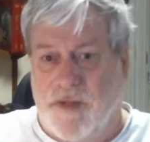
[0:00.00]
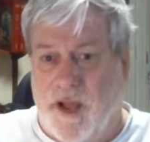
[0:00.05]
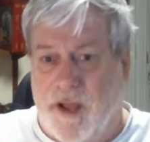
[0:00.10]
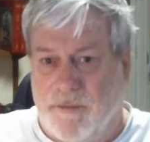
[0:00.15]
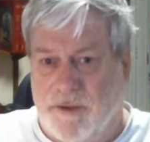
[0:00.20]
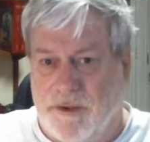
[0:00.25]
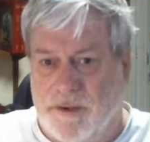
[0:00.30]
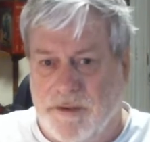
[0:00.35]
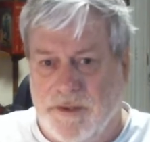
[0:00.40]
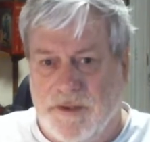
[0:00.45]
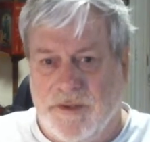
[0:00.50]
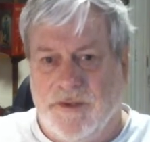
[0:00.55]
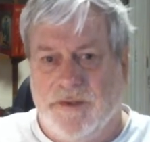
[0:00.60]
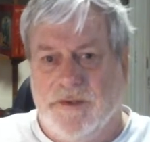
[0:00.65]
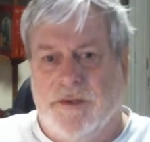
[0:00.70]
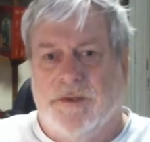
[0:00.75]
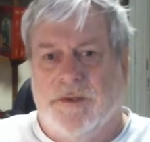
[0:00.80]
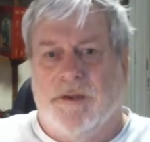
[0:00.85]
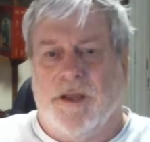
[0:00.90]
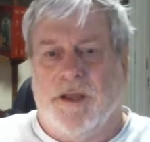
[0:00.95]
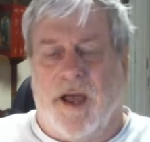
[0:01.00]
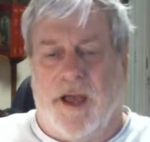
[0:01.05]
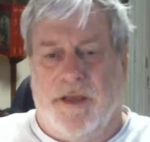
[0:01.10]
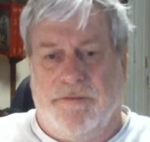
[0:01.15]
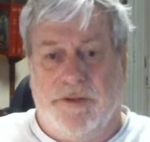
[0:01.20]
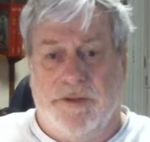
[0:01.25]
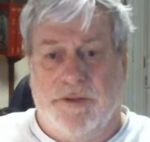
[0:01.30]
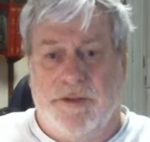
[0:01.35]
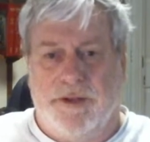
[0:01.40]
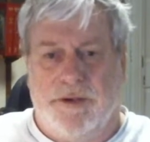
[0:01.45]
I'm a
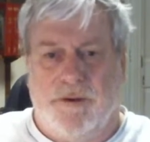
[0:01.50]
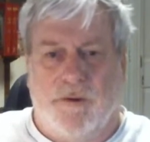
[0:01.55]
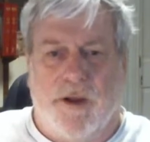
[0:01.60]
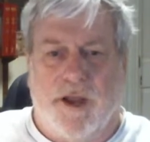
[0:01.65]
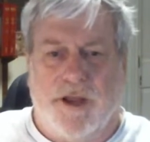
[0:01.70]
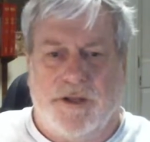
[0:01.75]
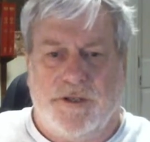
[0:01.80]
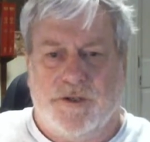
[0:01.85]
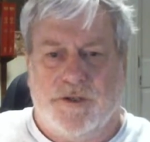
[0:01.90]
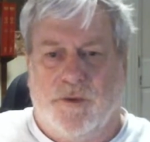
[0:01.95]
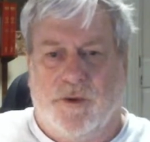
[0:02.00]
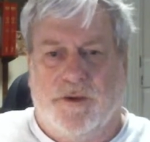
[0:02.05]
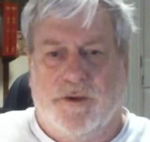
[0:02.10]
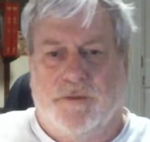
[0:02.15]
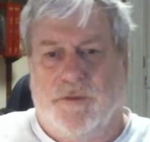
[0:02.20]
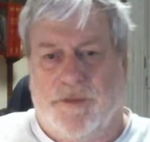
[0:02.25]
Ivy League graduate